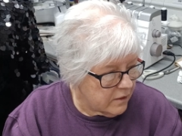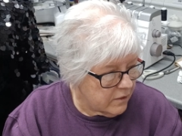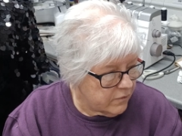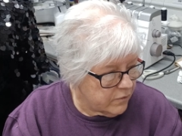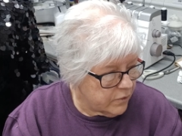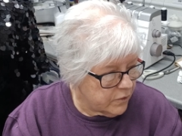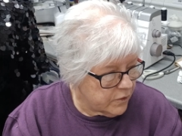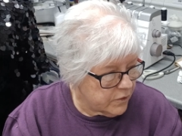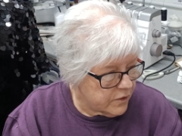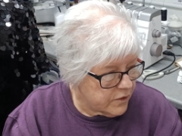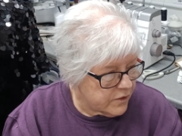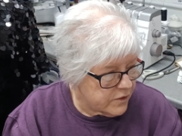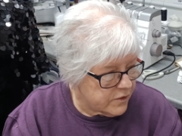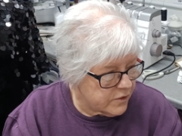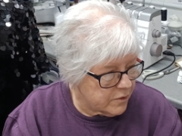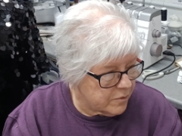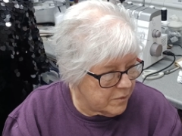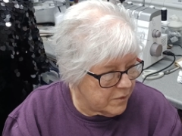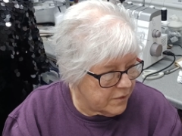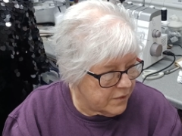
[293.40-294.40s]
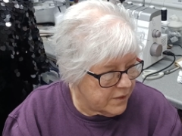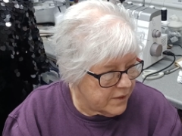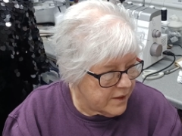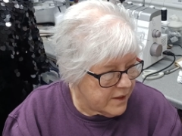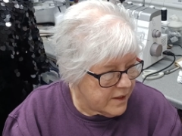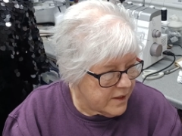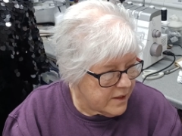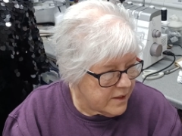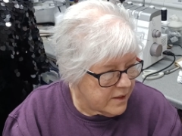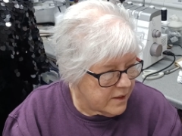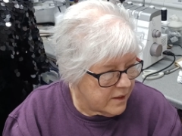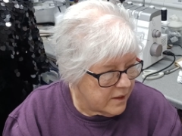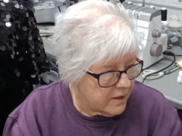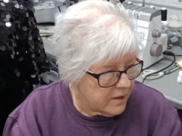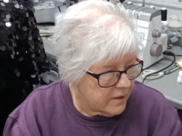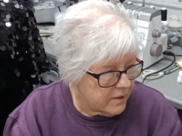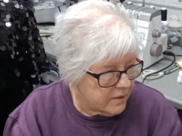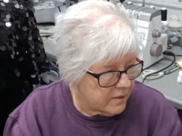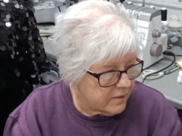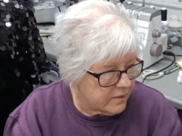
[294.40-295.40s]
I've ordered some of the
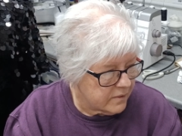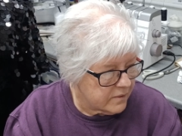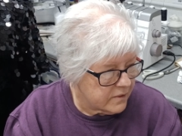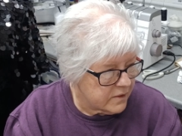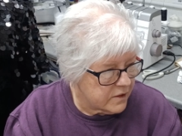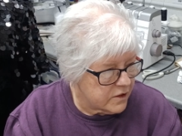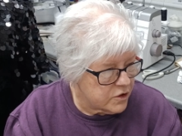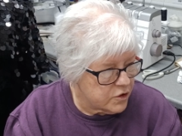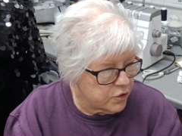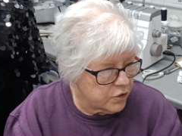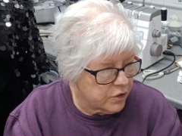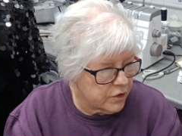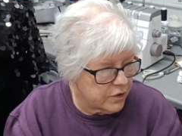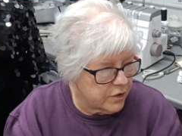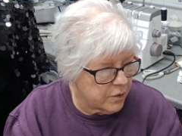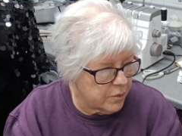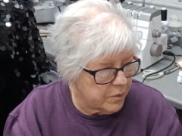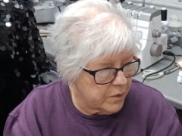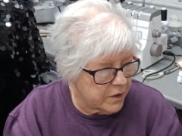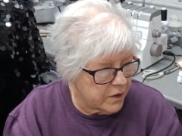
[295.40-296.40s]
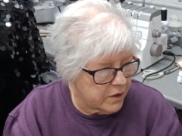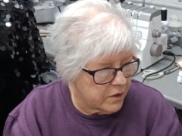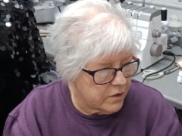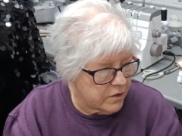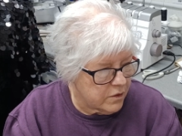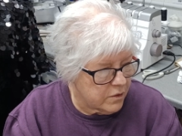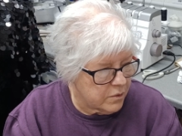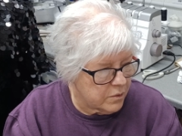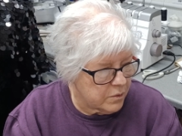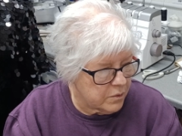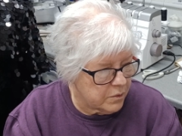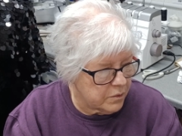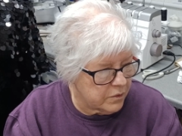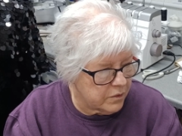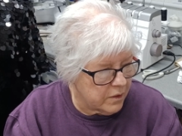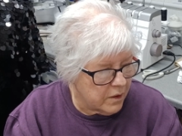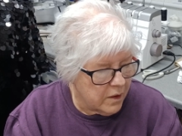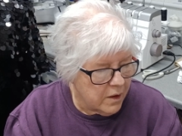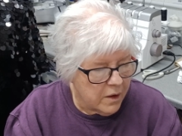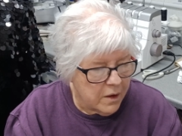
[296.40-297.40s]
sugar that we can use,
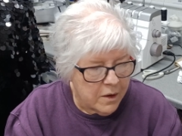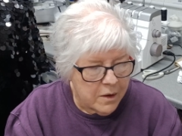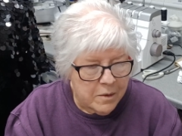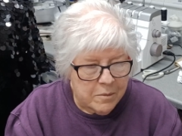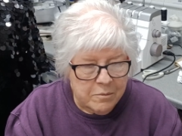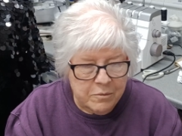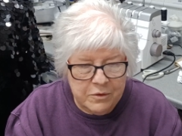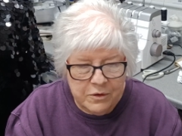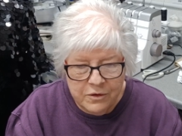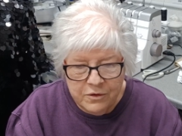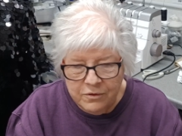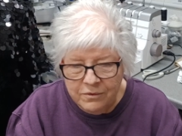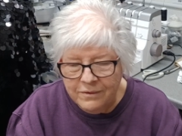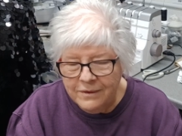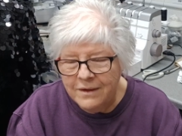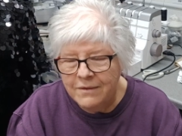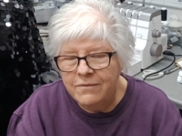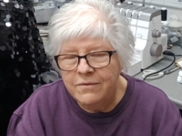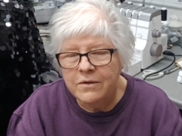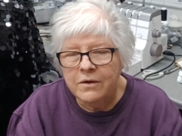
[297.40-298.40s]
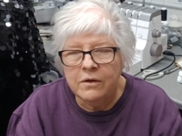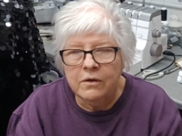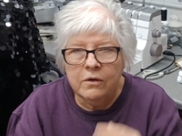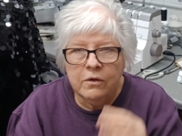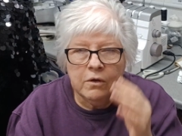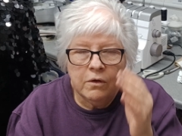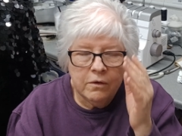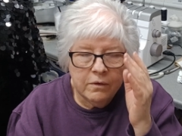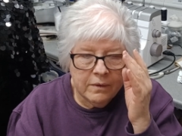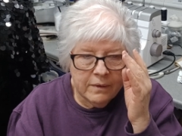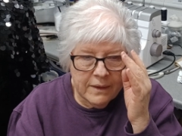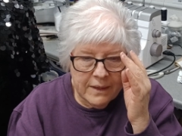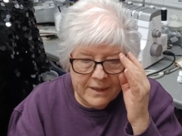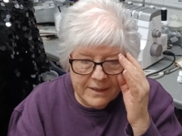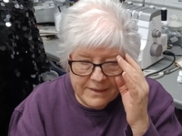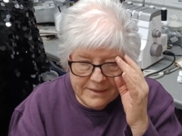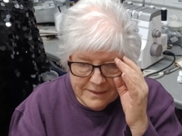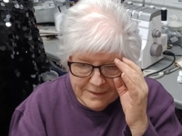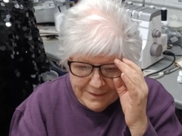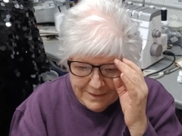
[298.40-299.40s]
but it does give you a long
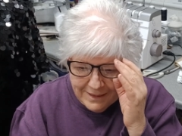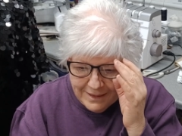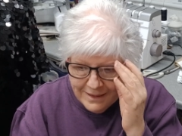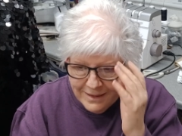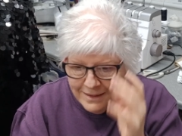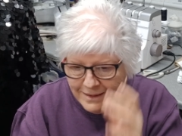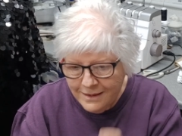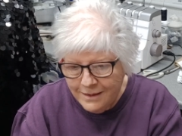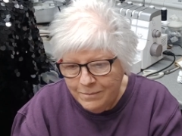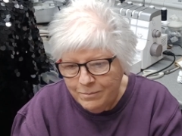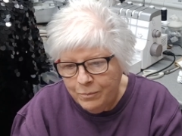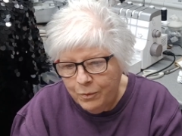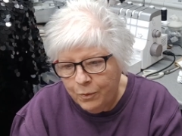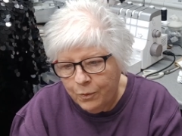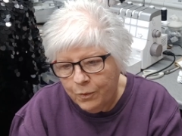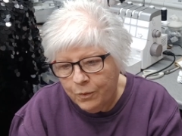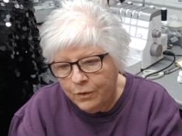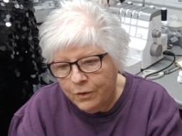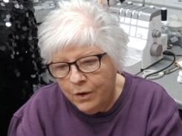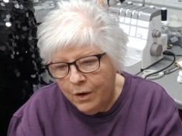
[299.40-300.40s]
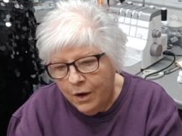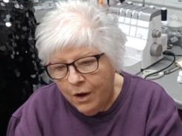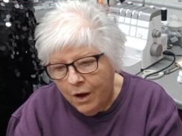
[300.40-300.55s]
list in this book